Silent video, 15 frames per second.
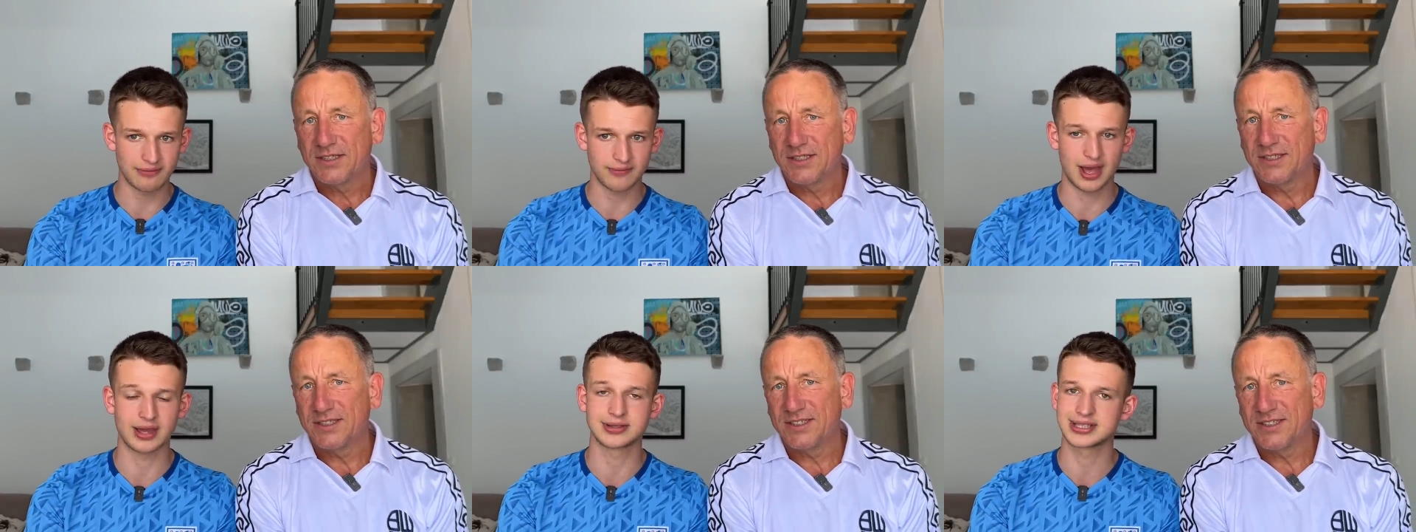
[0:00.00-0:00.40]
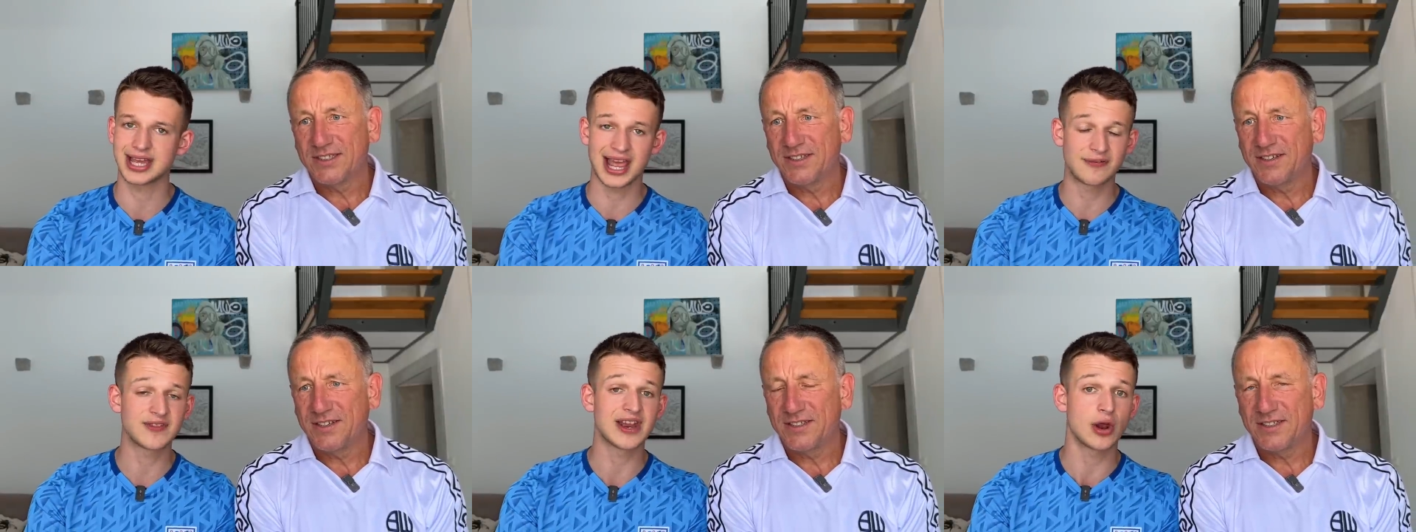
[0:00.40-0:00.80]
Speaker 1: and if
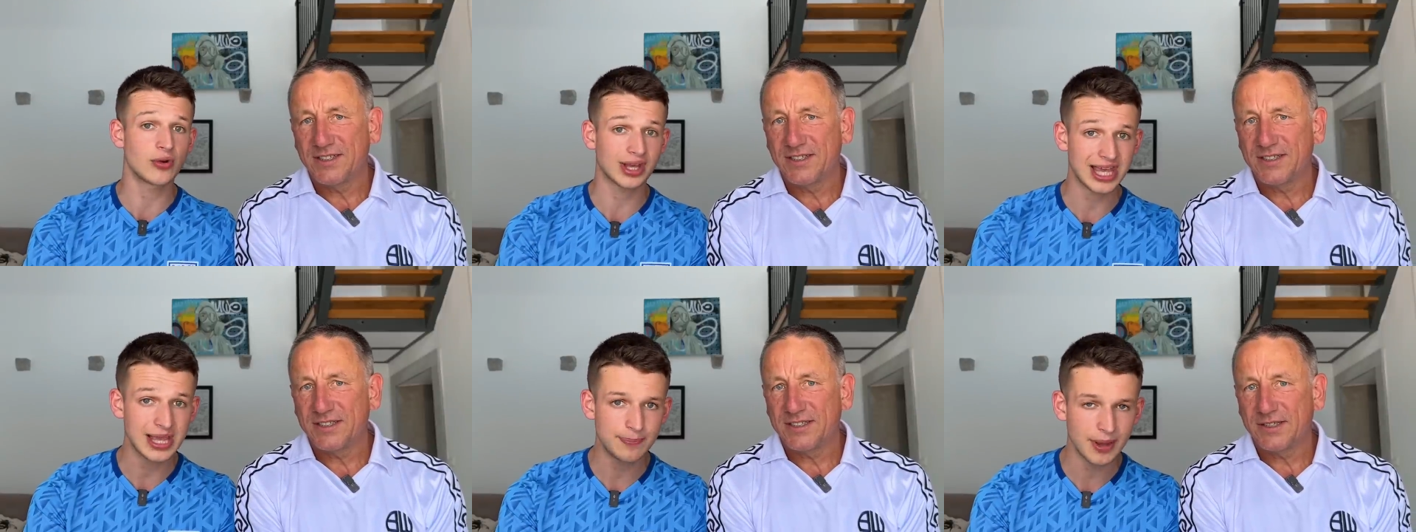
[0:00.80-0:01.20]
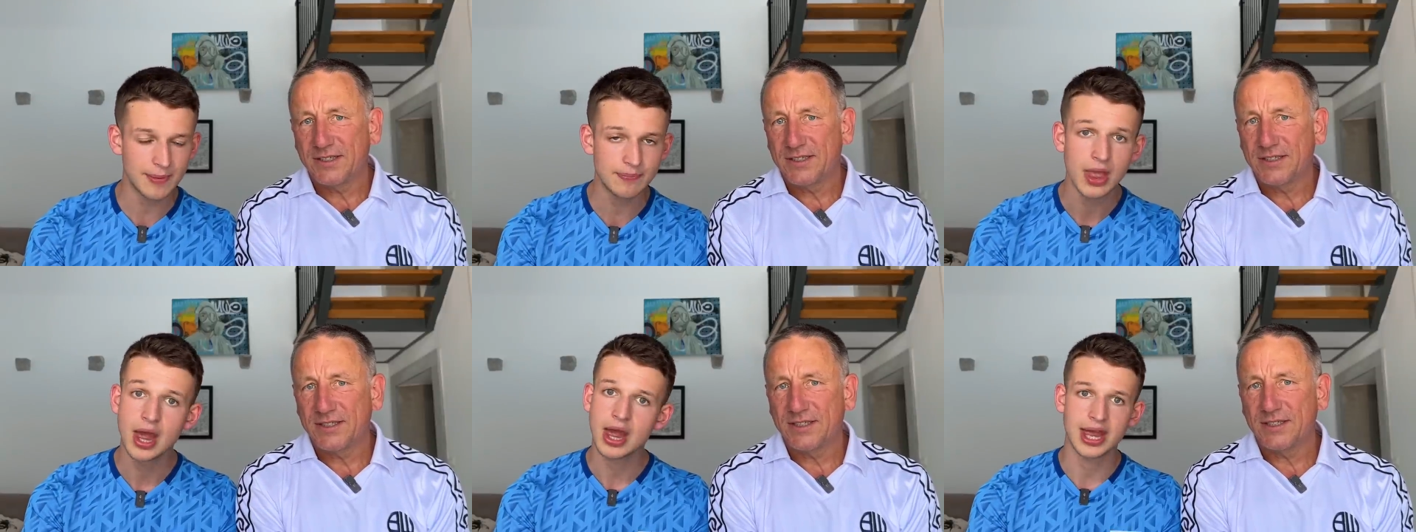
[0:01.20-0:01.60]
they don't keep him,
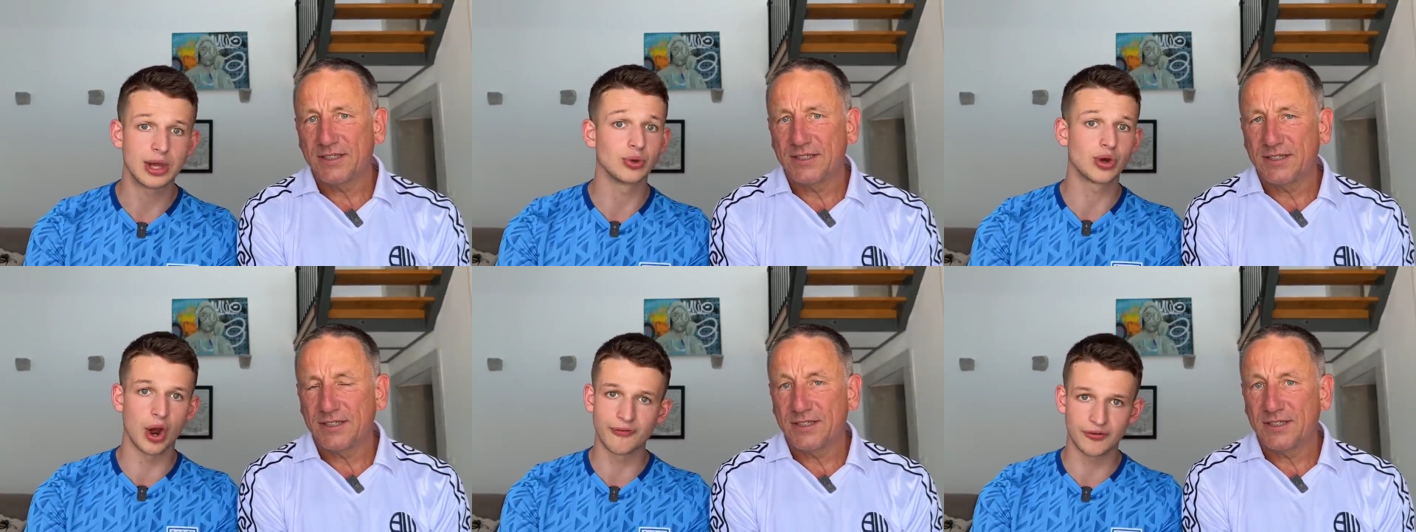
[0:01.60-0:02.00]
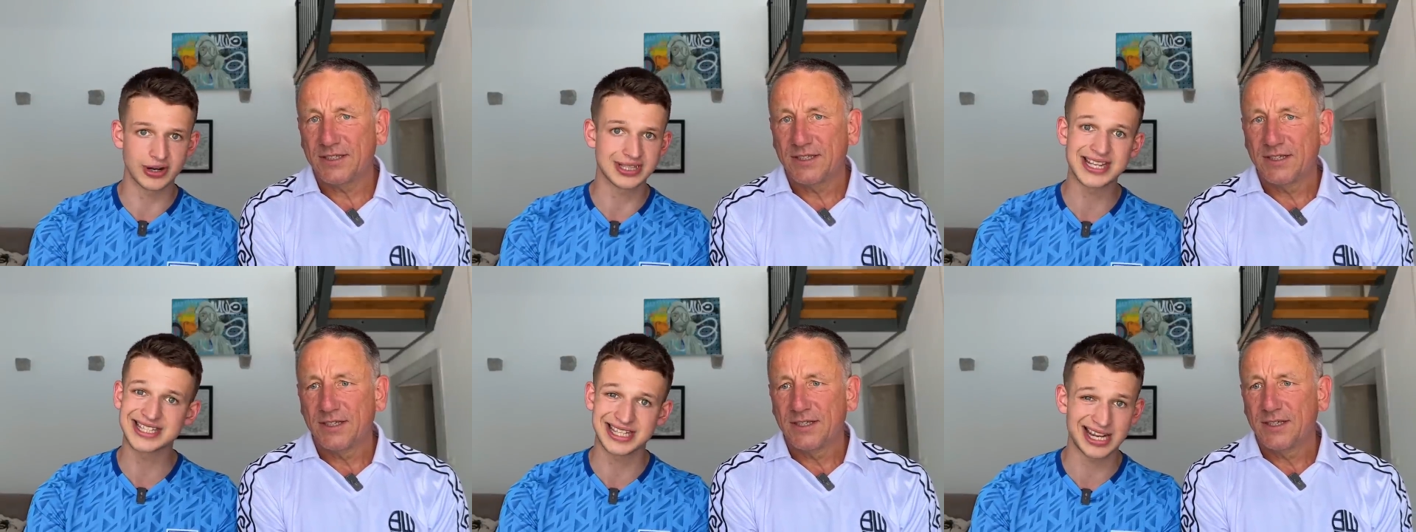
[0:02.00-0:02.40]
he'll go for a
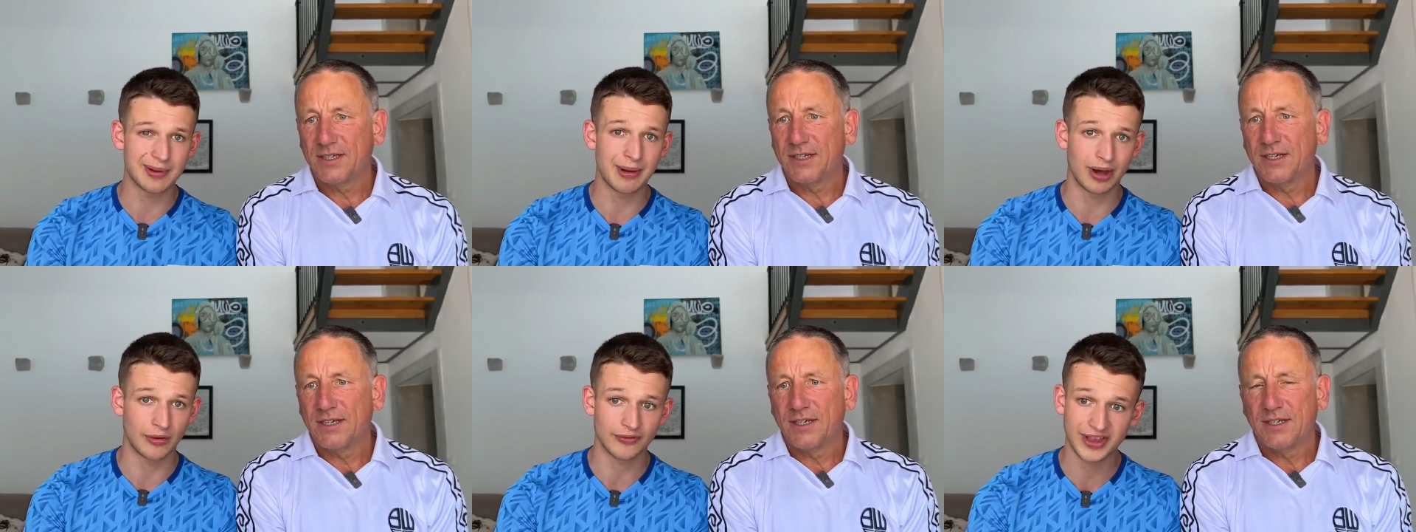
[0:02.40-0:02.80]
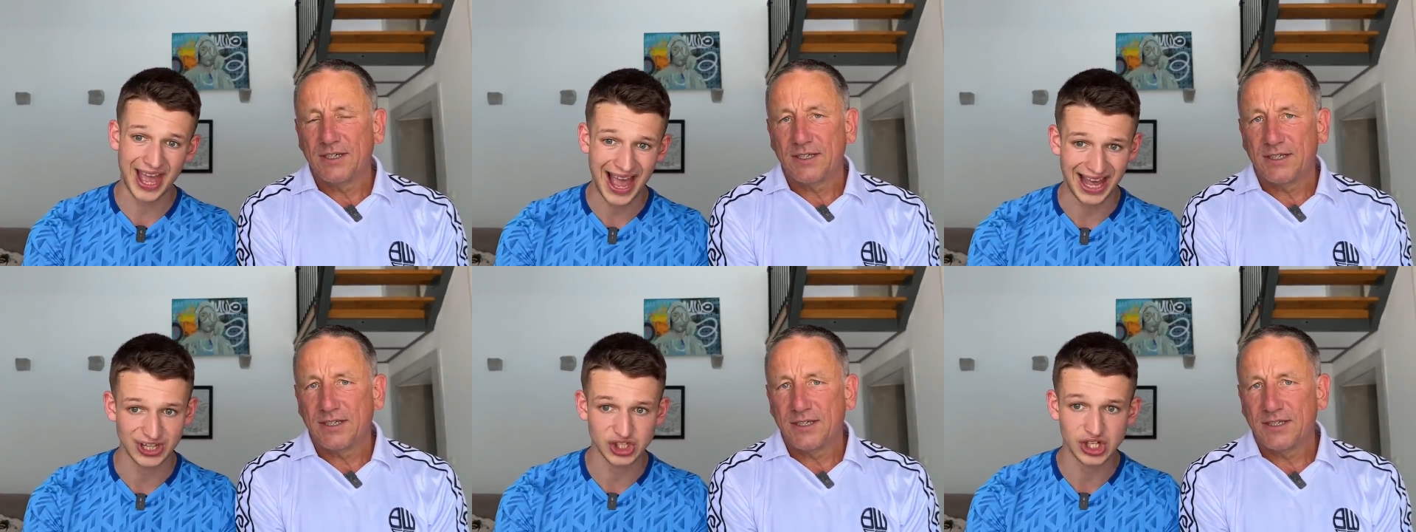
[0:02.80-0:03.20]
decent amount of
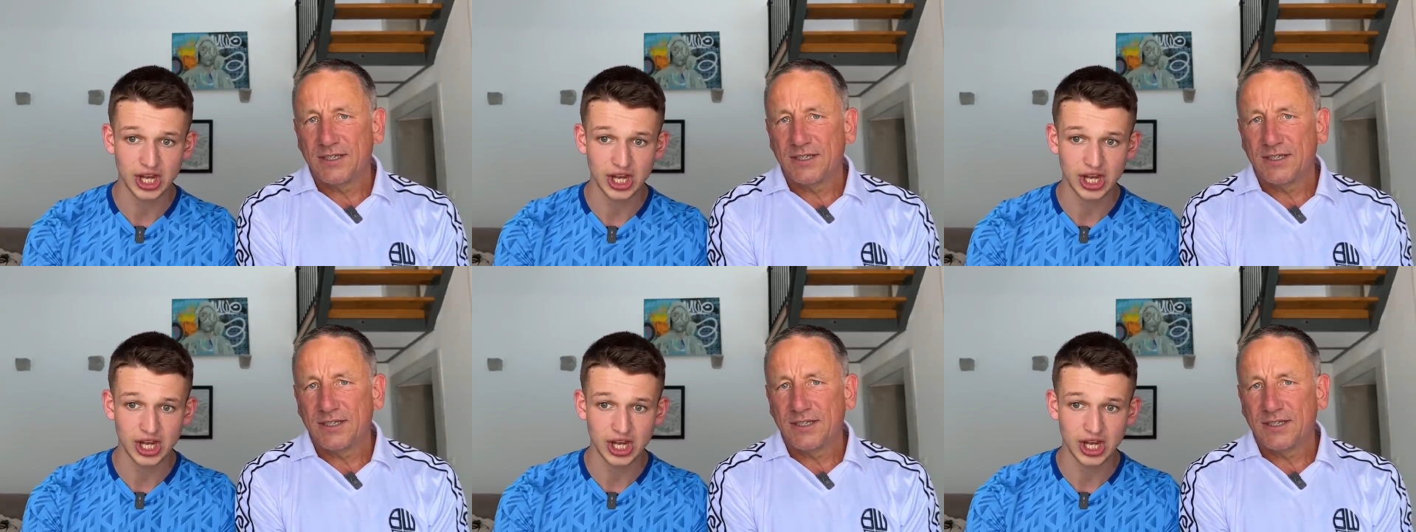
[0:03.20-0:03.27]
cash.